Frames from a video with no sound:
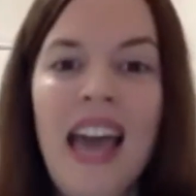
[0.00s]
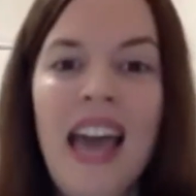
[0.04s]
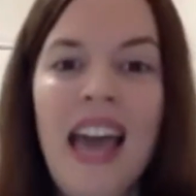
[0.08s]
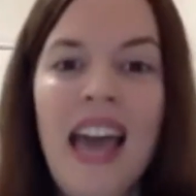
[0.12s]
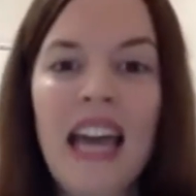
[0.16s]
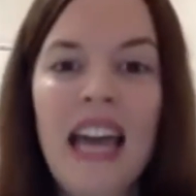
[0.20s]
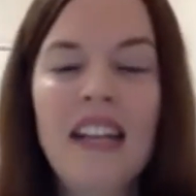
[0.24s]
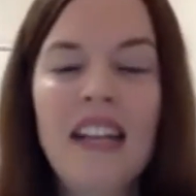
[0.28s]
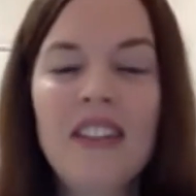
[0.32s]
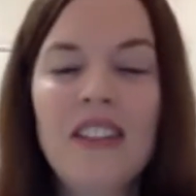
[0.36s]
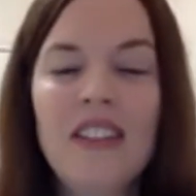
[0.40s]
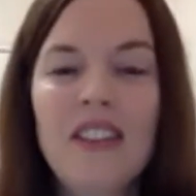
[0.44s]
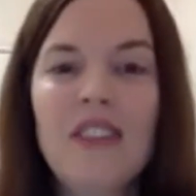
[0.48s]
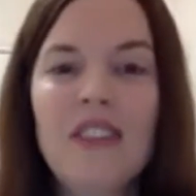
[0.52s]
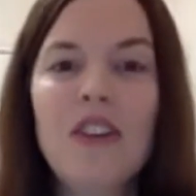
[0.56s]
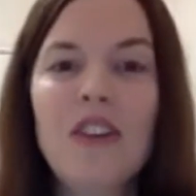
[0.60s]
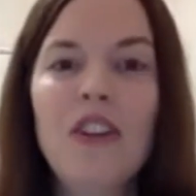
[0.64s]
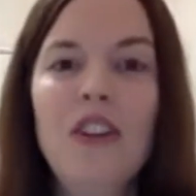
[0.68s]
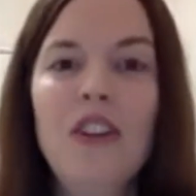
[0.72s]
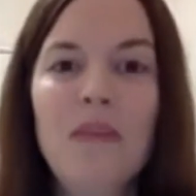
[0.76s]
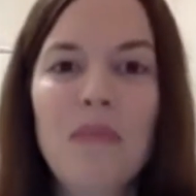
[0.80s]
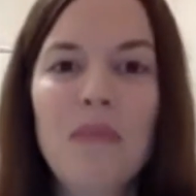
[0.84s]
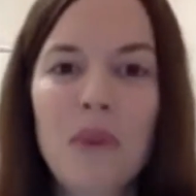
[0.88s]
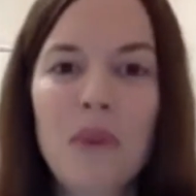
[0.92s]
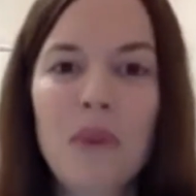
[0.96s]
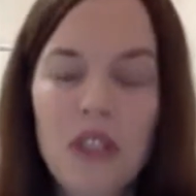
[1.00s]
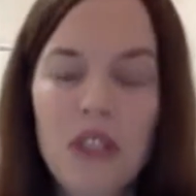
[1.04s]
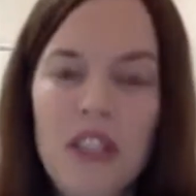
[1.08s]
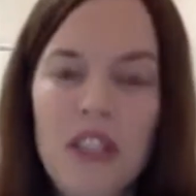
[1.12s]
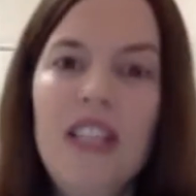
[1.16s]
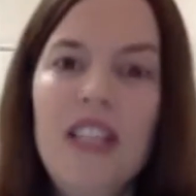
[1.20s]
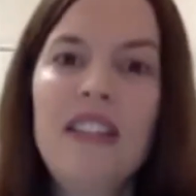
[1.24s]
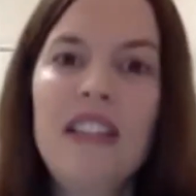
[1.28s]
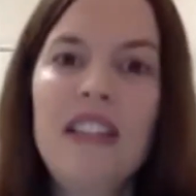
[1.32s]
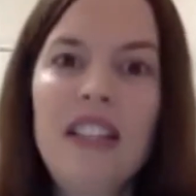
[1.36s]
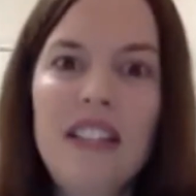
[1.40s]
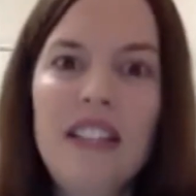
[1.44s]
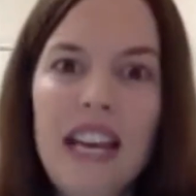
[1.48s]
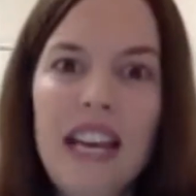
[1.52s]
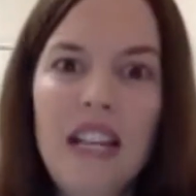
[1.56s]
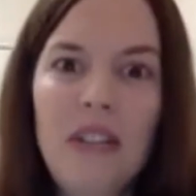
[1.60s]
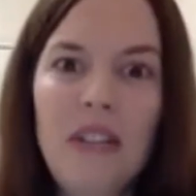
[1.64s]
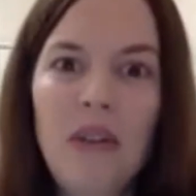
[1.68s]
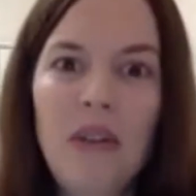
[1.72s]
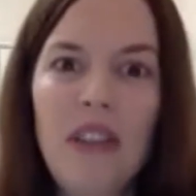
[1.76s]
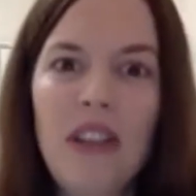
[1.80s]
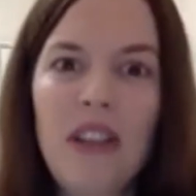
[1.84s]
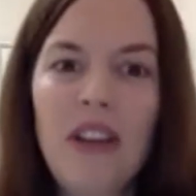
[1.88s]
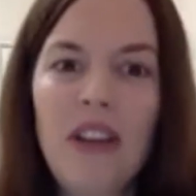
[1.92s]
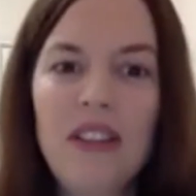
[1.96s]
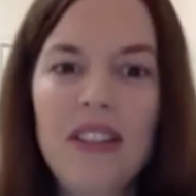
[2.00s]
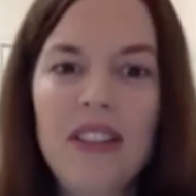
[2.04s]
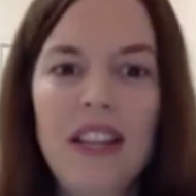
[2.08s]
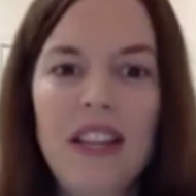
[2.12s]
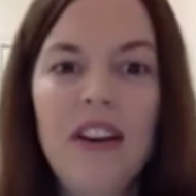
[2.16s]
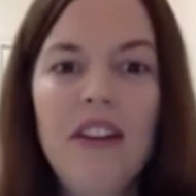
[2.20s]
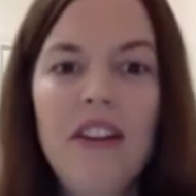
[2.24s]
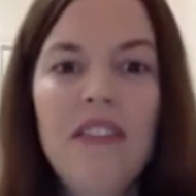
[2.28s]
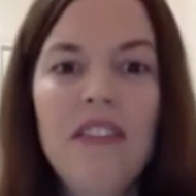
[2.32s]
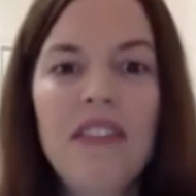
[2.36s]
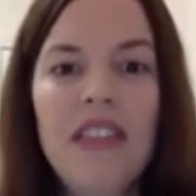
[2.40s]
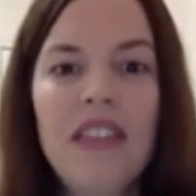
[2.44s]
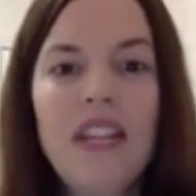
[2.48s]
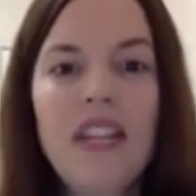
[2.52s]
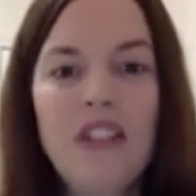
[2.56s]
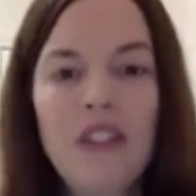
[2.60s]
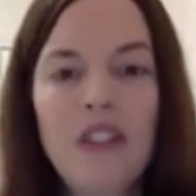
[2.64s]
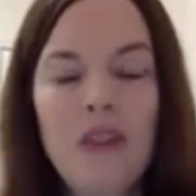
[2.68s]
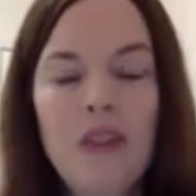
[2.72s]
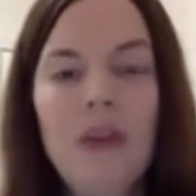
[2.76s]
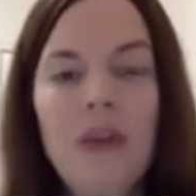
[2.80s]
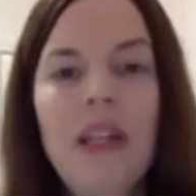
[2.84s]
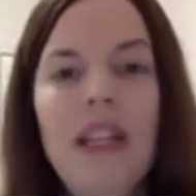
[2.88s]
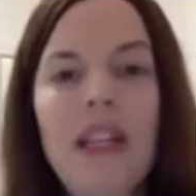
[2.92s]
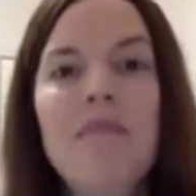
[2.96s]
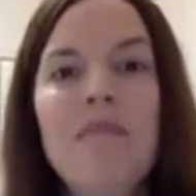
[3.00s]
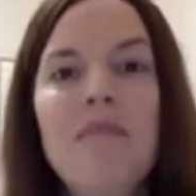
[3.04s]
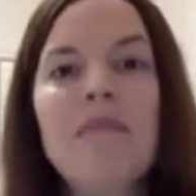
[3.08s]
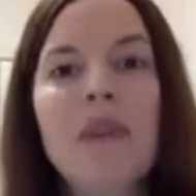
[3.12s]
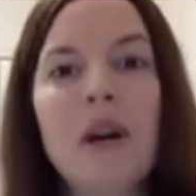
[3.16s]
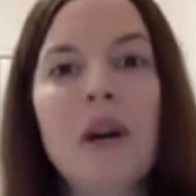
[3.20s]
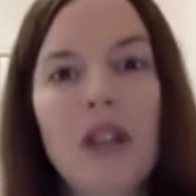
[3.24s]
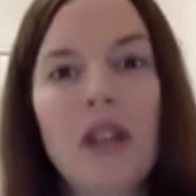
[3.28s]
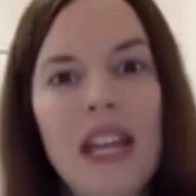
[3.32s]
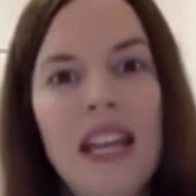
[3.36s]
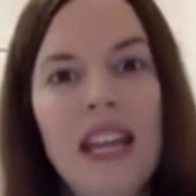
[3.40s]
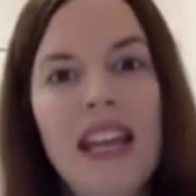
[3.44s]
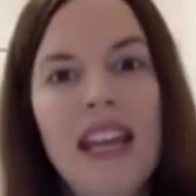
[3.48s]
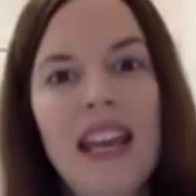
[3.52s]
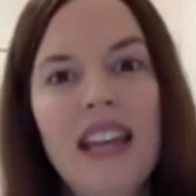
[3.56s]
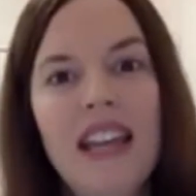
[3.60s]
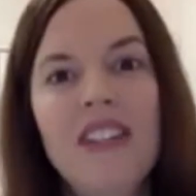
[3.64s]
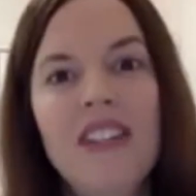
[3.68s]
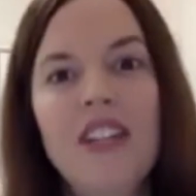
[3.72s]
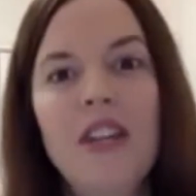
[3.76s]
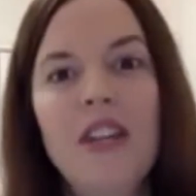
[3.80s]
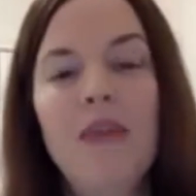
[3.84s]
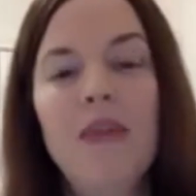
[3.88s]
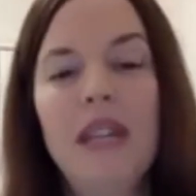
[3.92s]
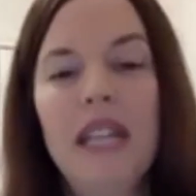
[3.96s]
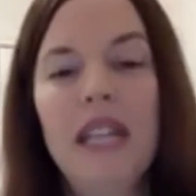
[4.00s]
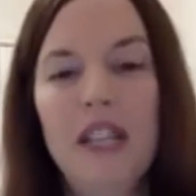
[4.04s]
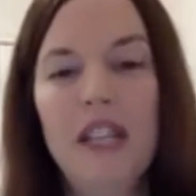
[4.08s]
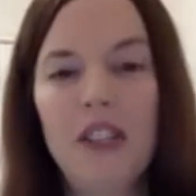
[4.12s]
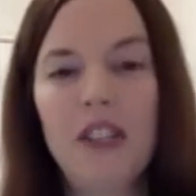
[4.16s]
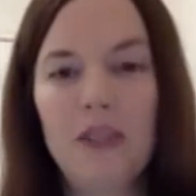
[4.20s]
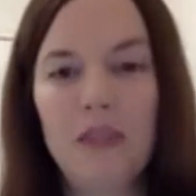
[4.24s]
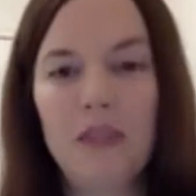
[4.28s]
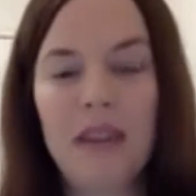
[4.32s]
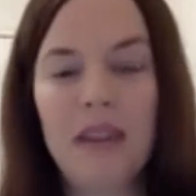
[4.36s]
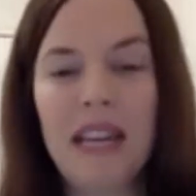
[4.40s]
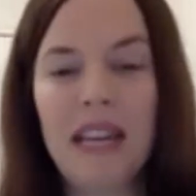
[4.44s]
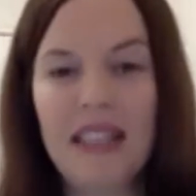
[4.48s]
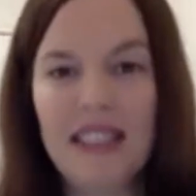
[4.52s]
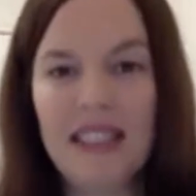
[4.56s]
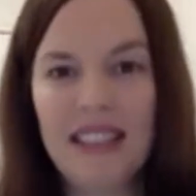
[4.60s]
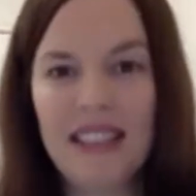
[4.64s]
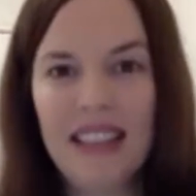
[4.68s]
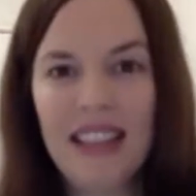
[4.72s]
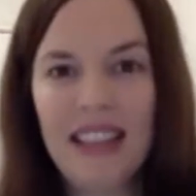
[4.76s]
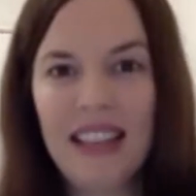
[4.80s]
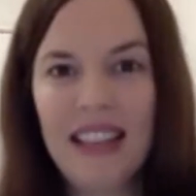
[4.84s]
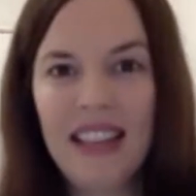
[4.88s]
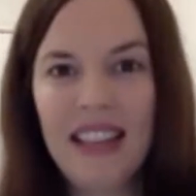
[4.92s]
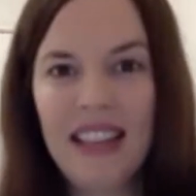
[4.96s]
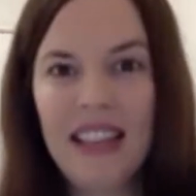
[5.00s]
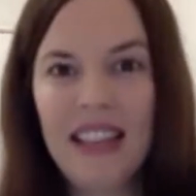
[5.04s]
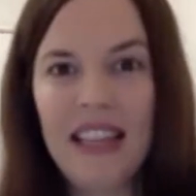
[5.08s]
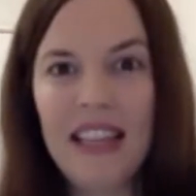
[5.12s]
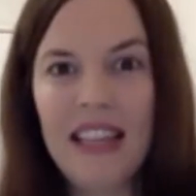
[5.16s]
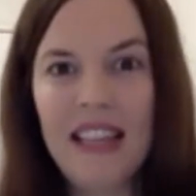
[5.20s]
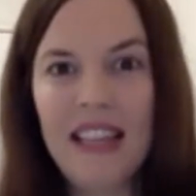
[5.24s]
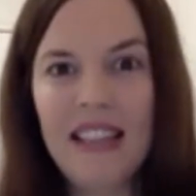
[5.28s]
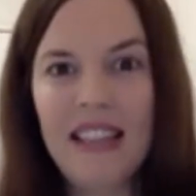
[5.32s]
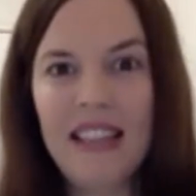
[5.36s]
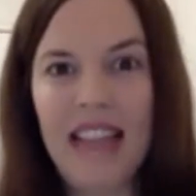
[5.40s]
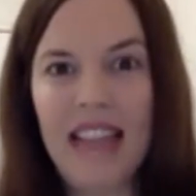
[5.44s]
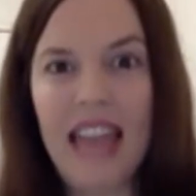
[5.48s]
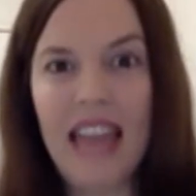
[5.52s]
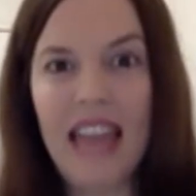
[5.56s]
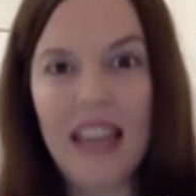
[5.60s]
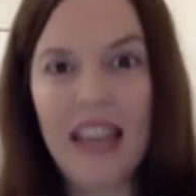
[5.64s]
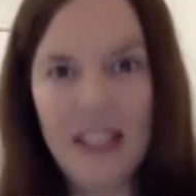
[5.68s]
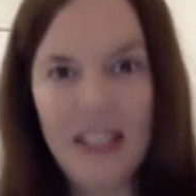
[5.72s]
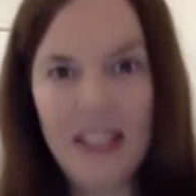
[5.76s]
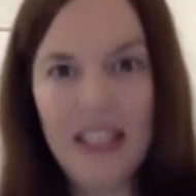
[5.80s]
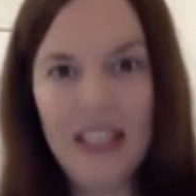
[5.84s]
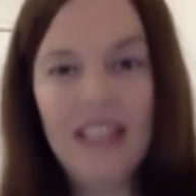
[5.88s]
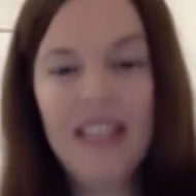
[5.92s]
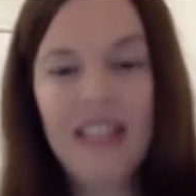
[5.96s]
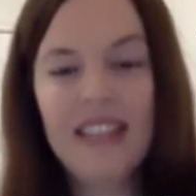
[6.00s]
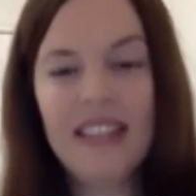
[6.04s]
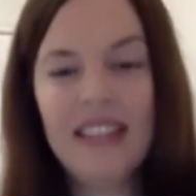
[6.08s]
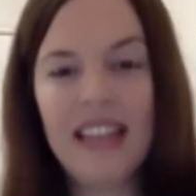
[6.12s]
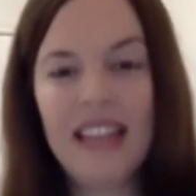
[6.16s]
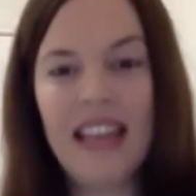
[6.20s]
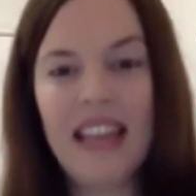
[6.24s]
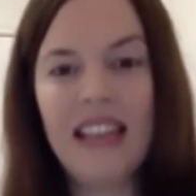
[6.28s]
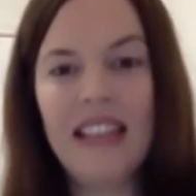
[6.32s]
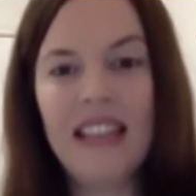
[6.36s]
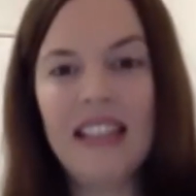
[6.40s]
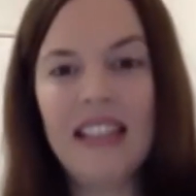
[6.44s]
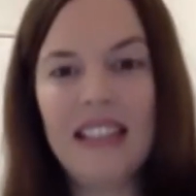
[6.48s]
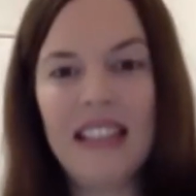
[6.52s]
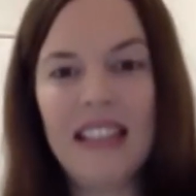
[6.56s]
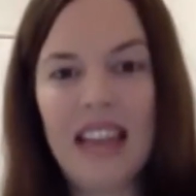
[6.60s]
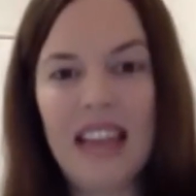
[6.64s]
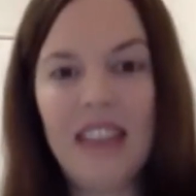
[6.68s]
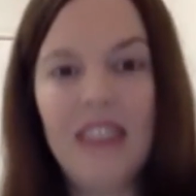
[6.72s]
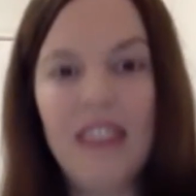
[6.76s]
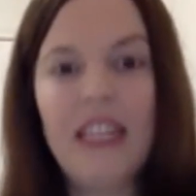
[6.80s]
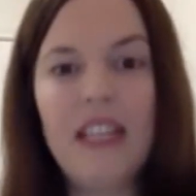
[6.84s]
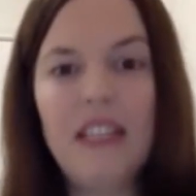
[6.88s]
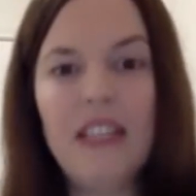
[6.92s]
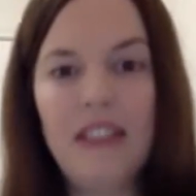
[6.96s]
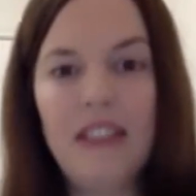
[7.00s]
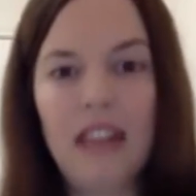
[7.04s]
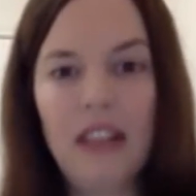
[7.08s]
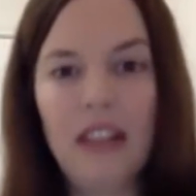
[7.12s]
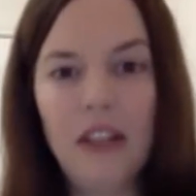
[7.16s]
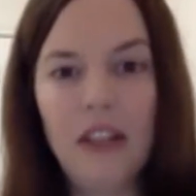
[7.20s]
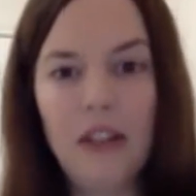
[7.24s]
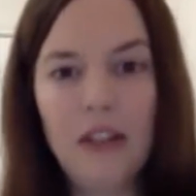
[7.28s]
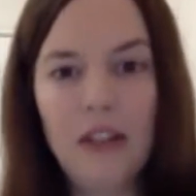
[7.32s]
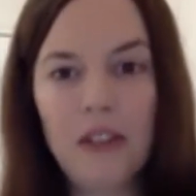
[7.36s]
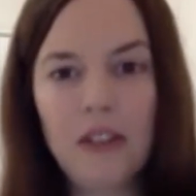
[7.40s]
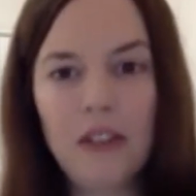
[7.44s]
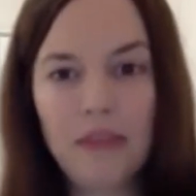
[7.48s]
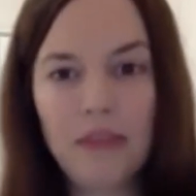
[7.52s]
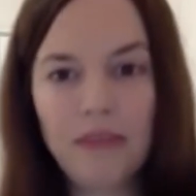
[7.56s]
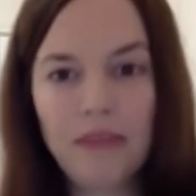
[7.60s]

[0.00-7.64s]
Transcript: And so the more she's in touch with herself, then she will embody and she will express these energies and these values.